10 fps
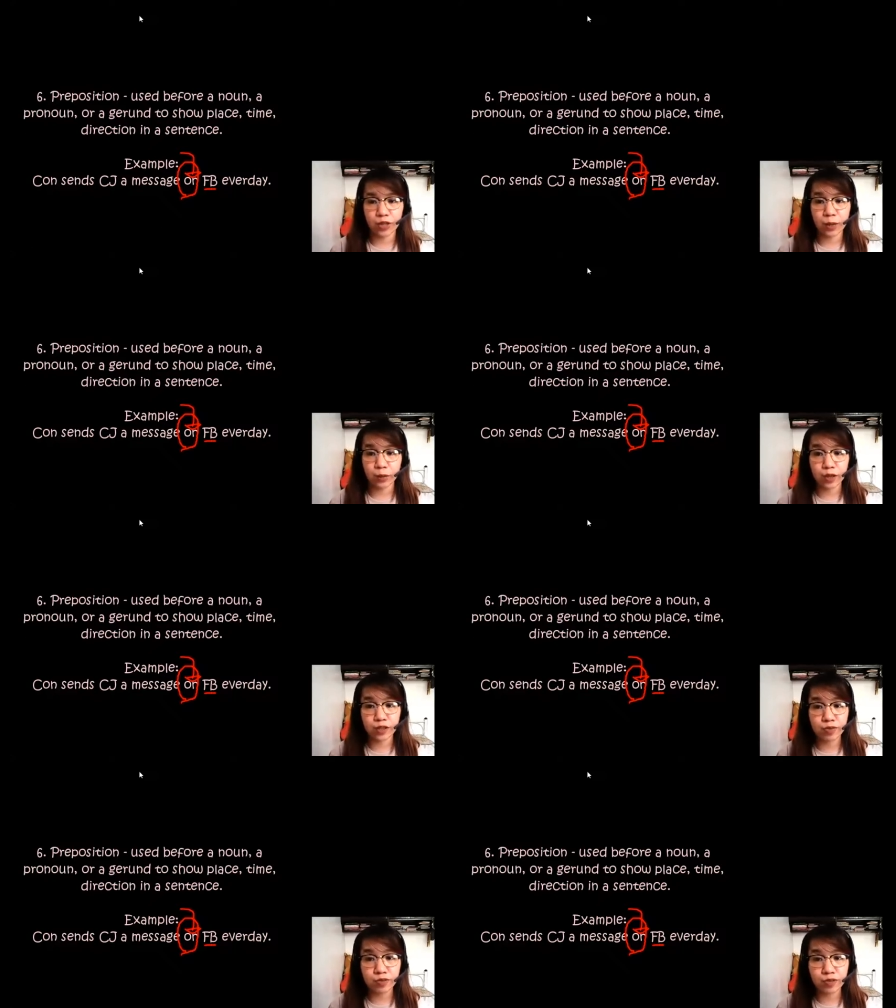Now let's
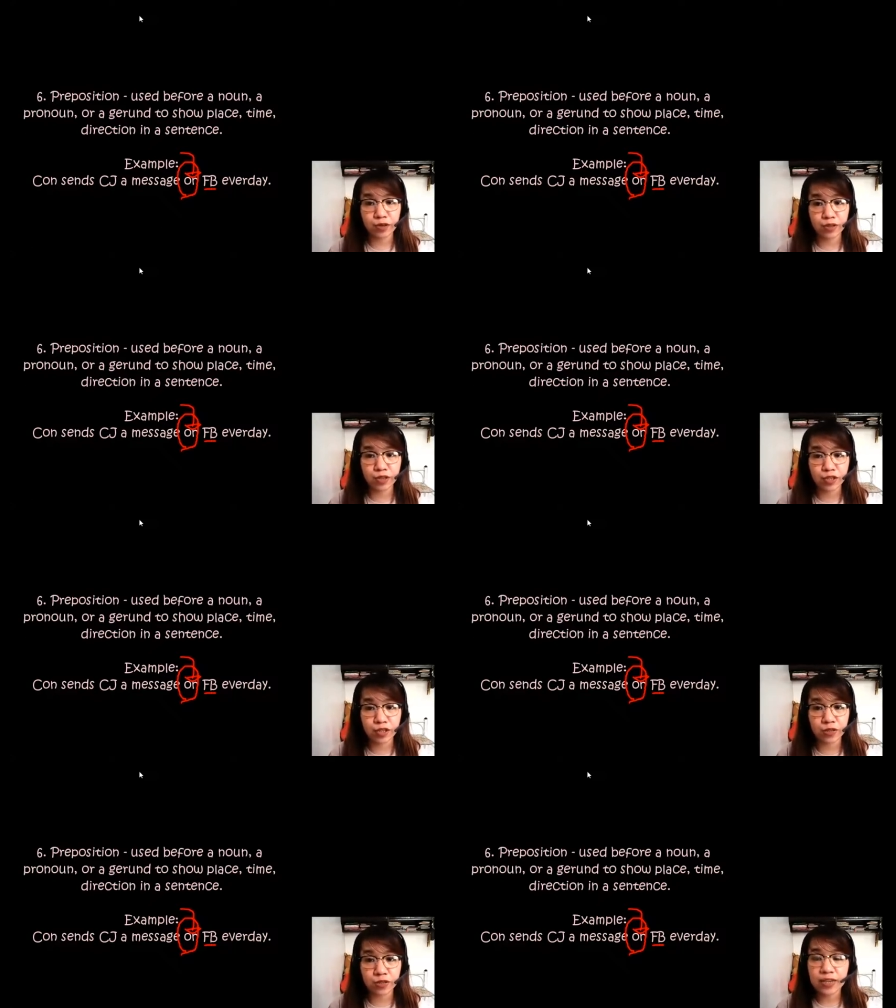move on
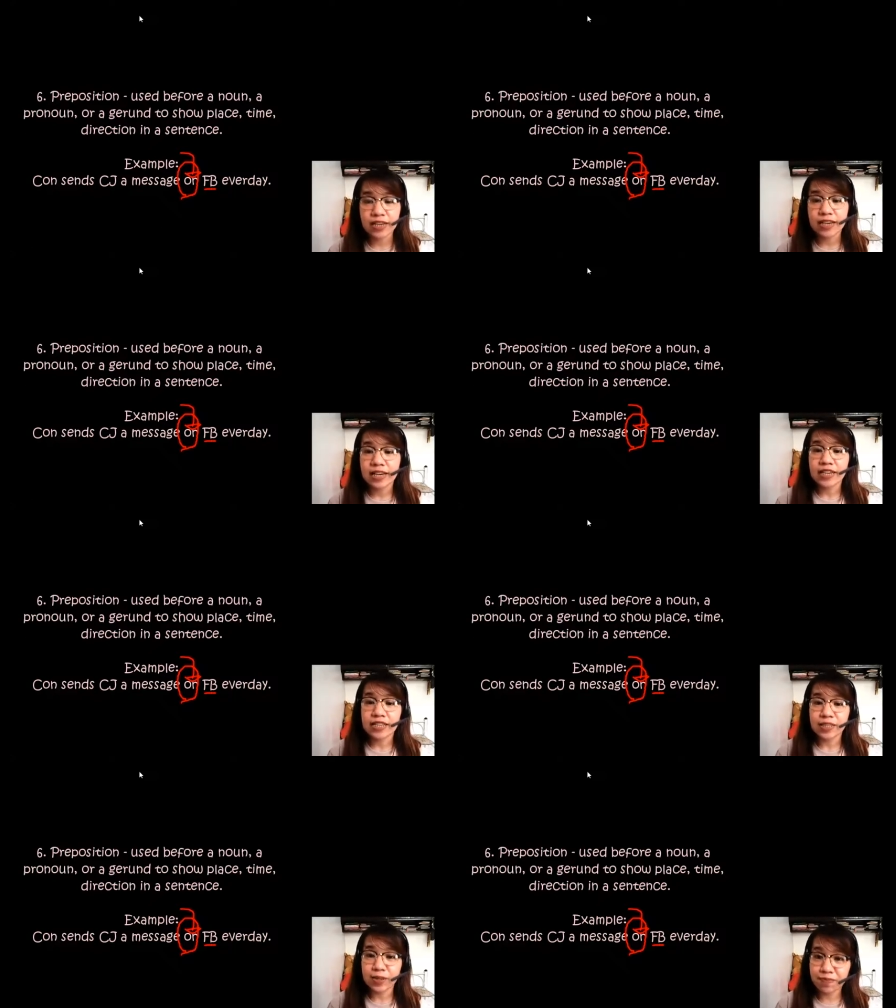to
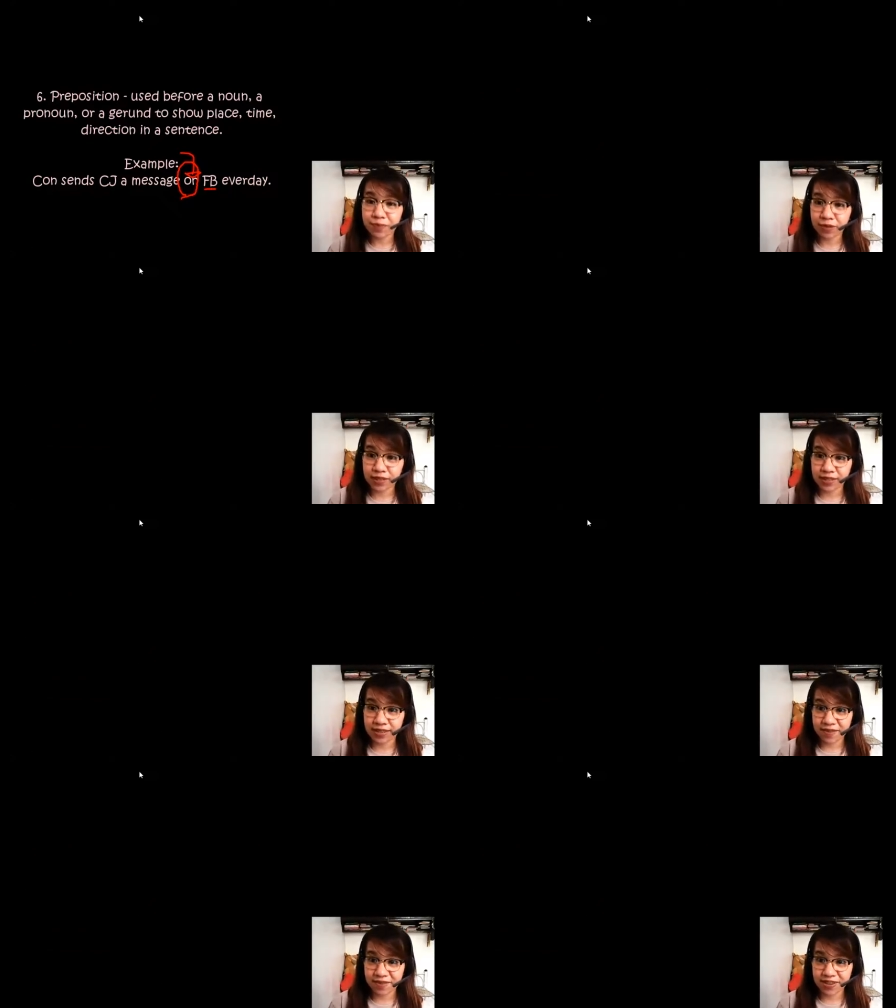number
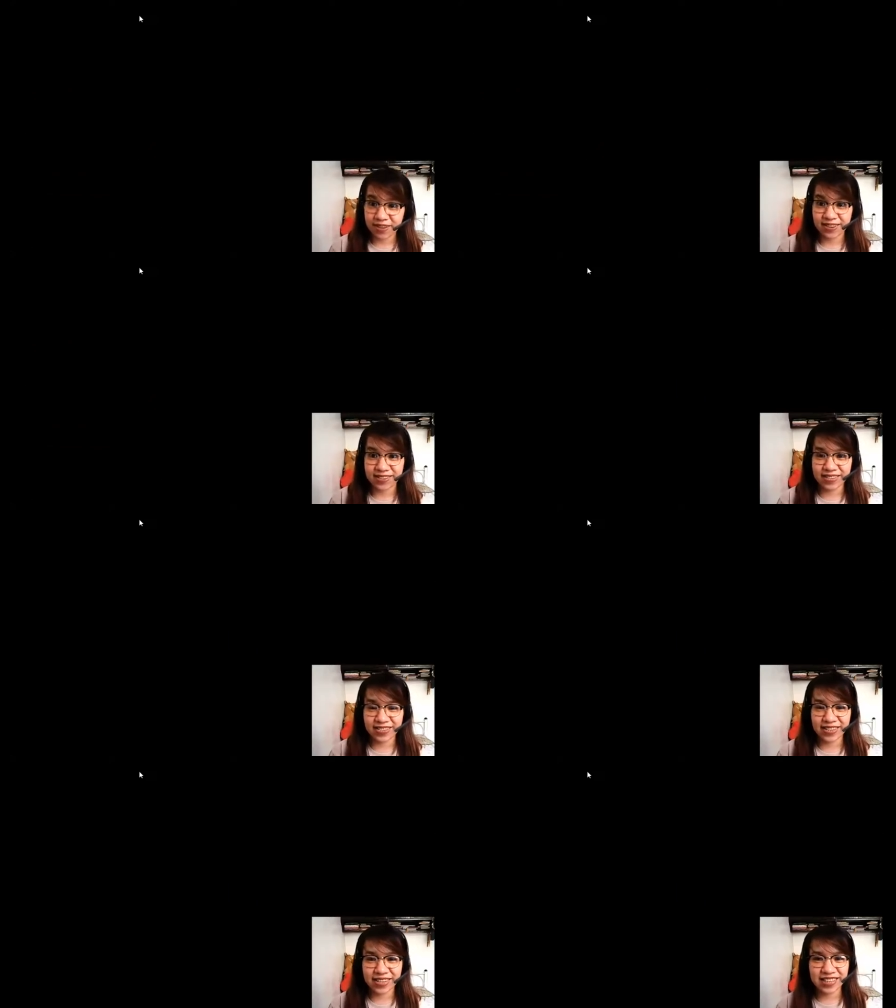7,
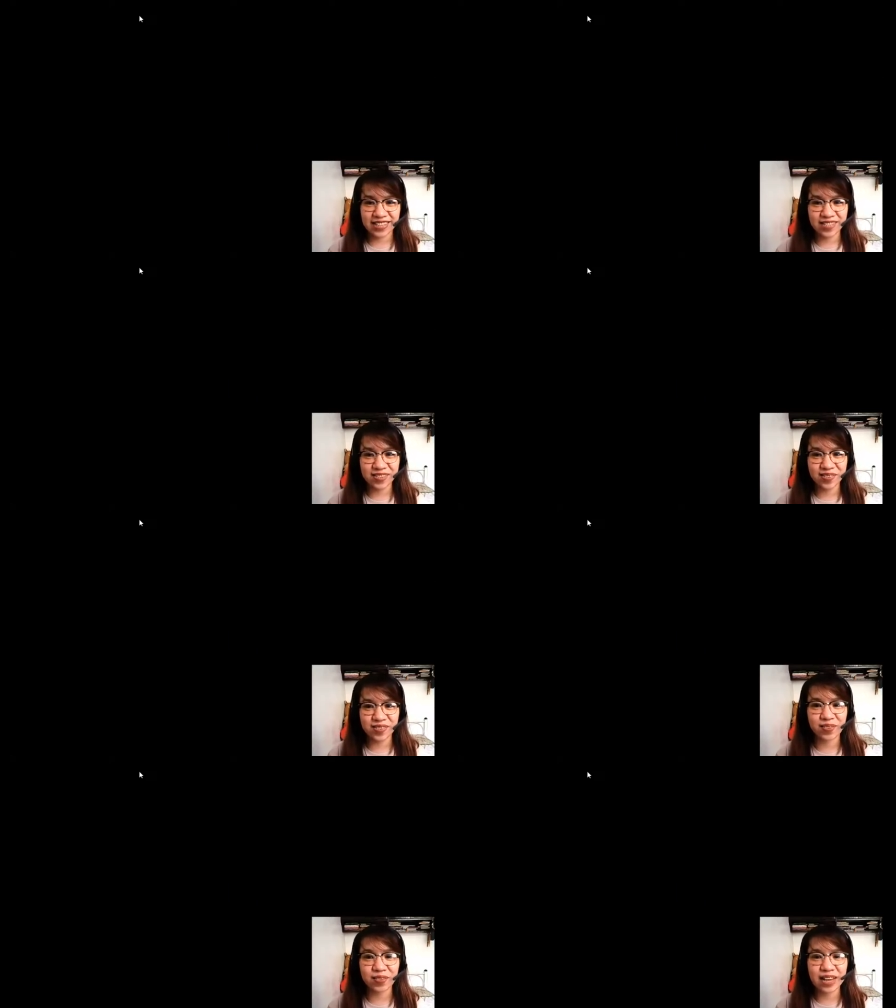second to
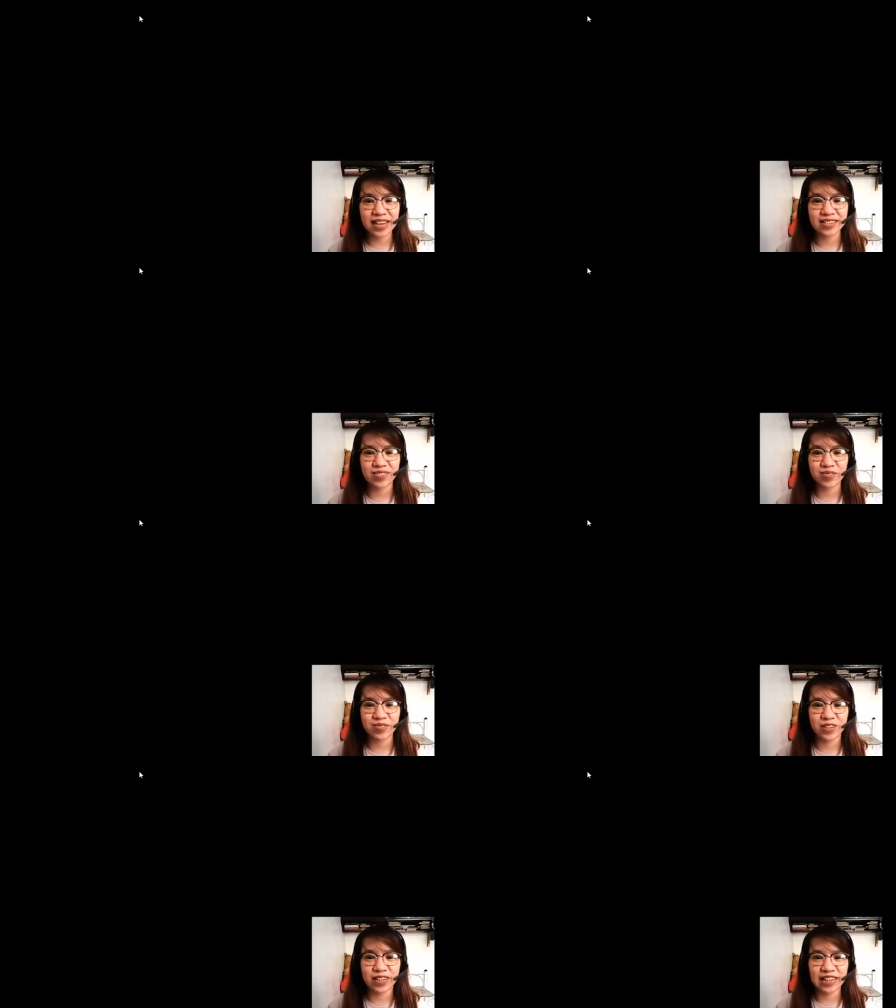the last
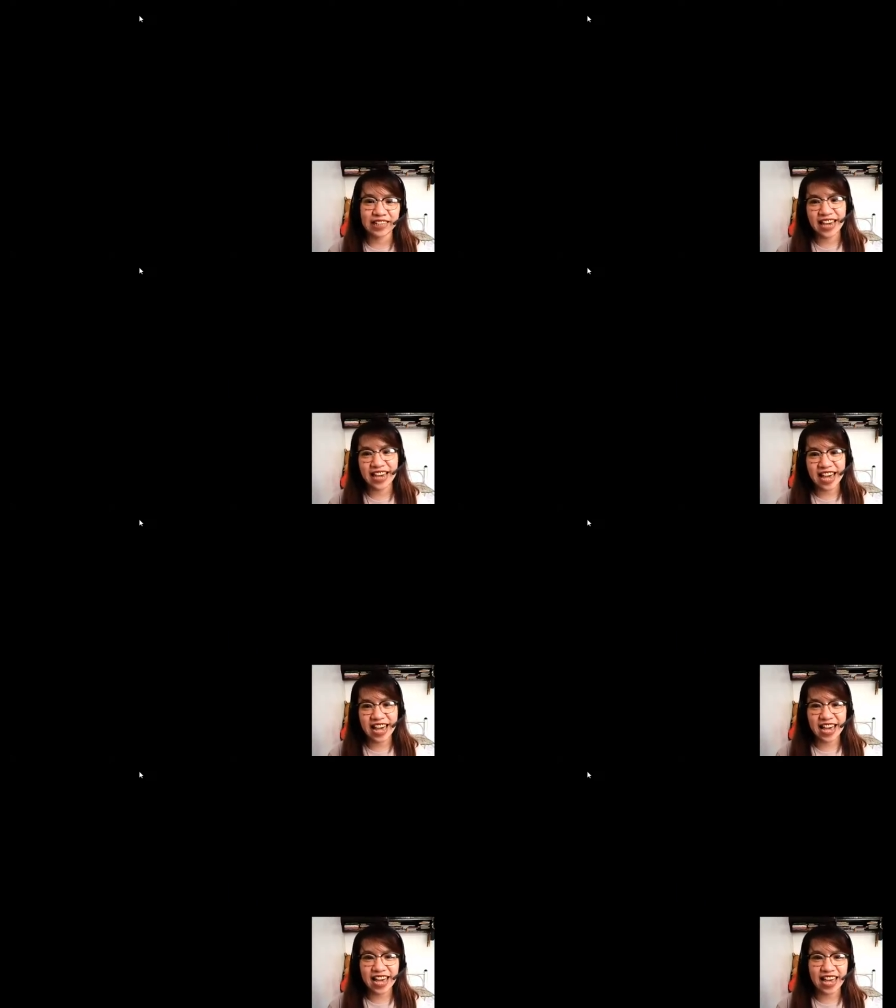one.
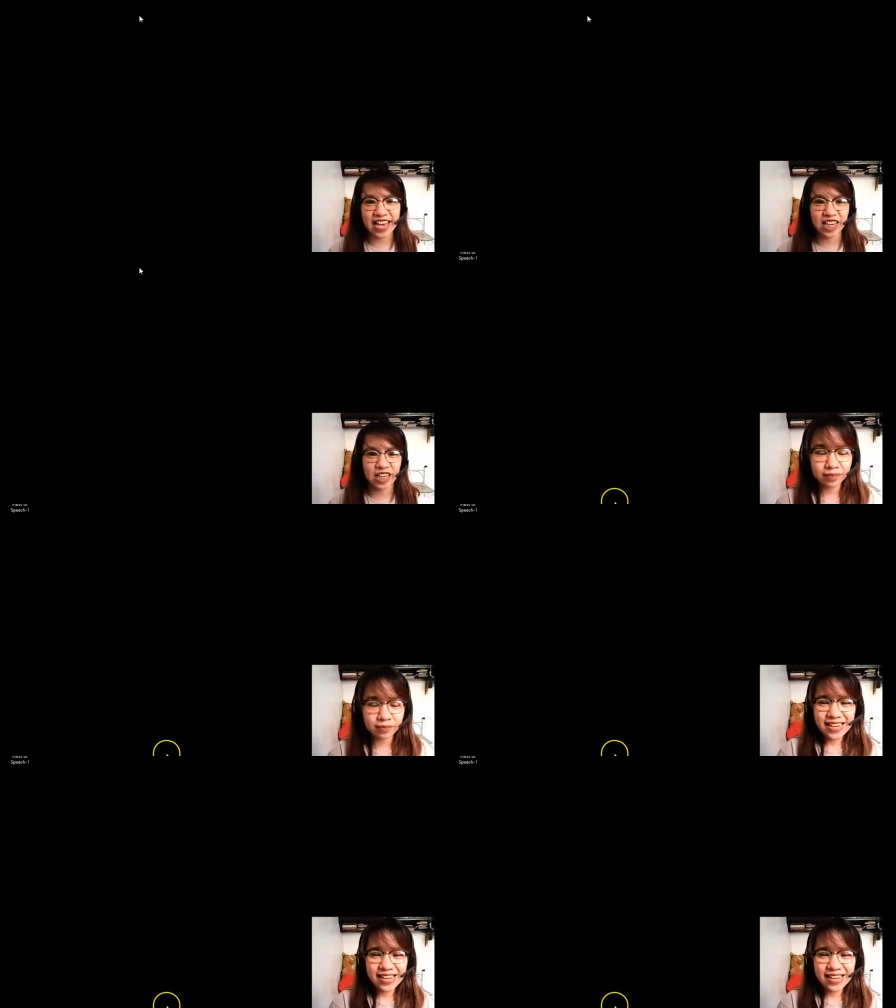Yay!